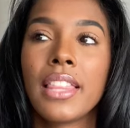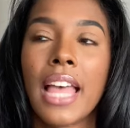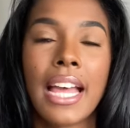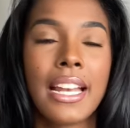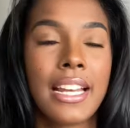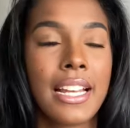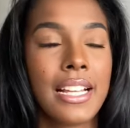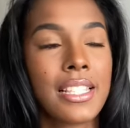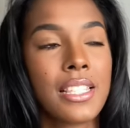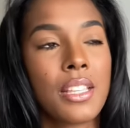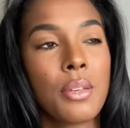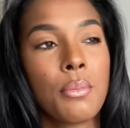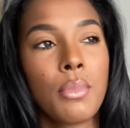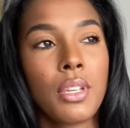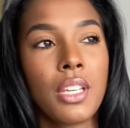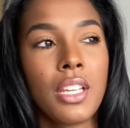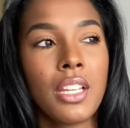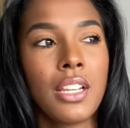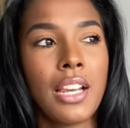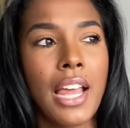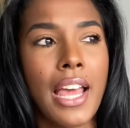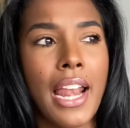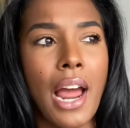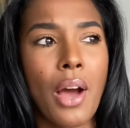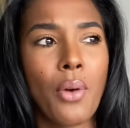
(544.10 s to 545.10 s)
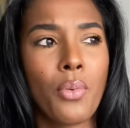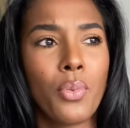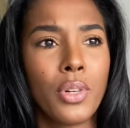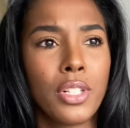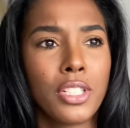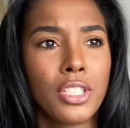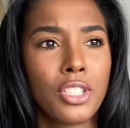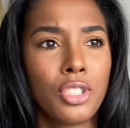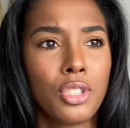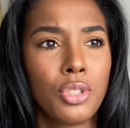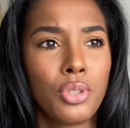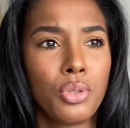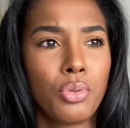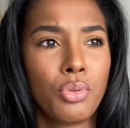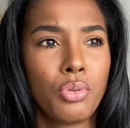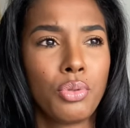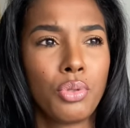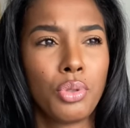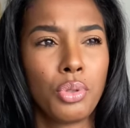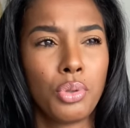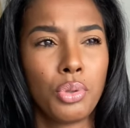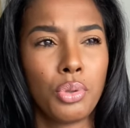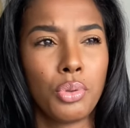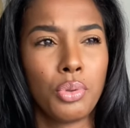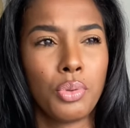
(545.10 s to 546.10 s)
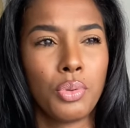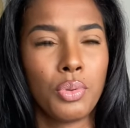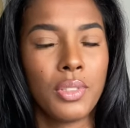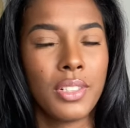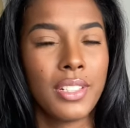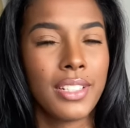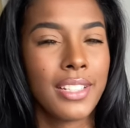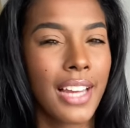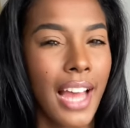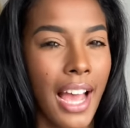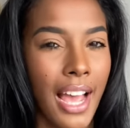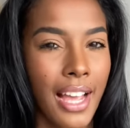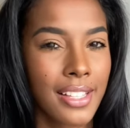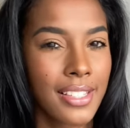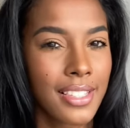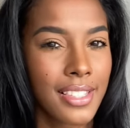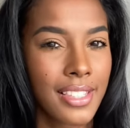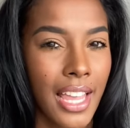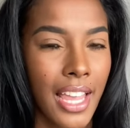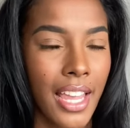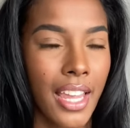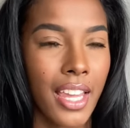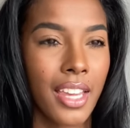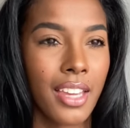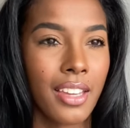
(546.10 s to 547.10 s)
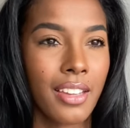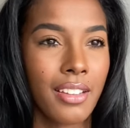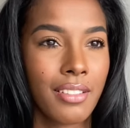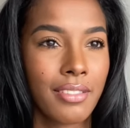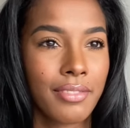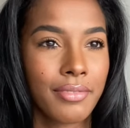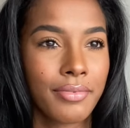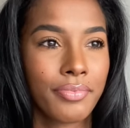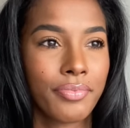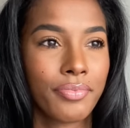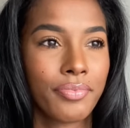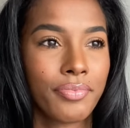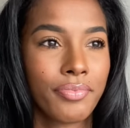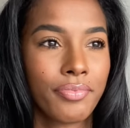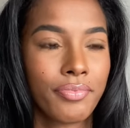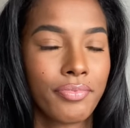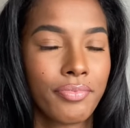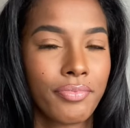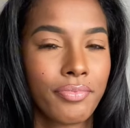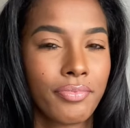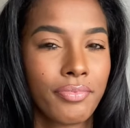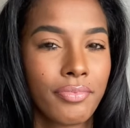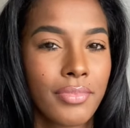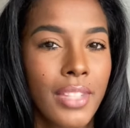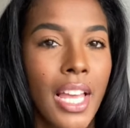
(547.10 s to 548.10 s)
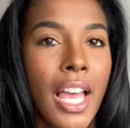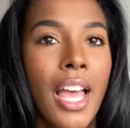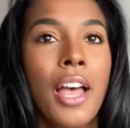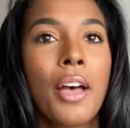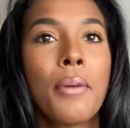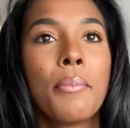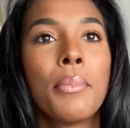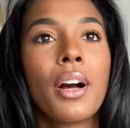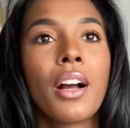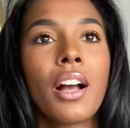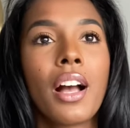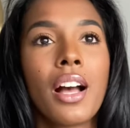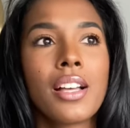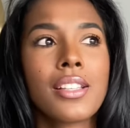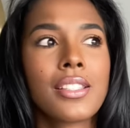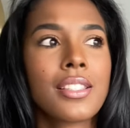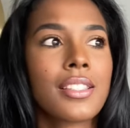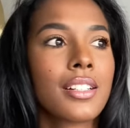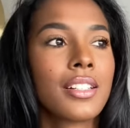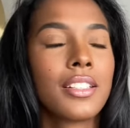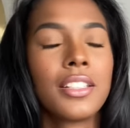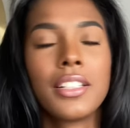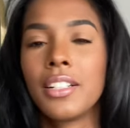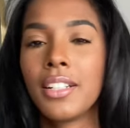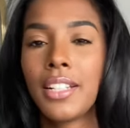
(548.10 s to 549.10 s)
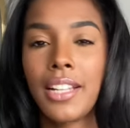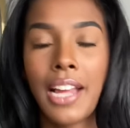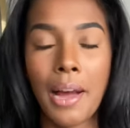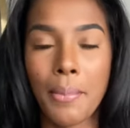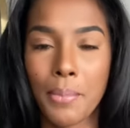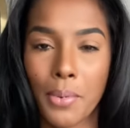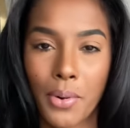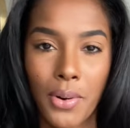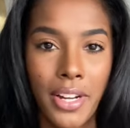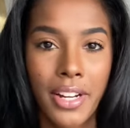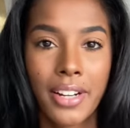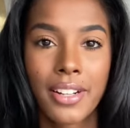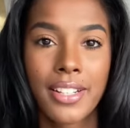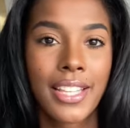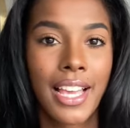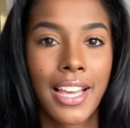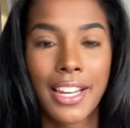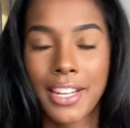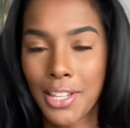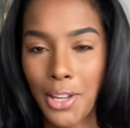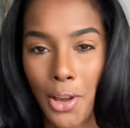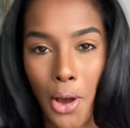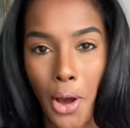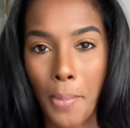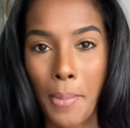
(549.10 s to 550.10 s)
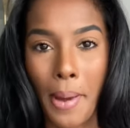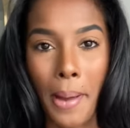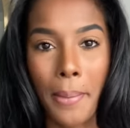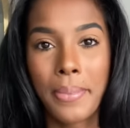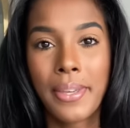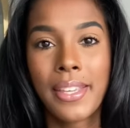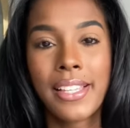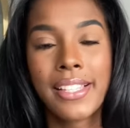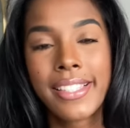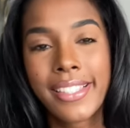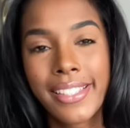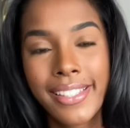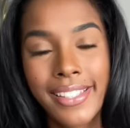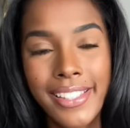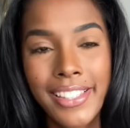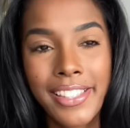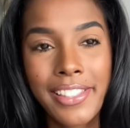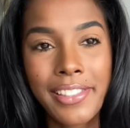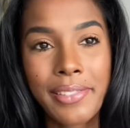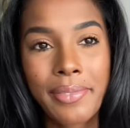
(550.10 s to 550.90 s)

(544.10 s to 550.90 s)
that doesn't mean that I want you to not say it. Because clearly I'm on here telling y'all my business.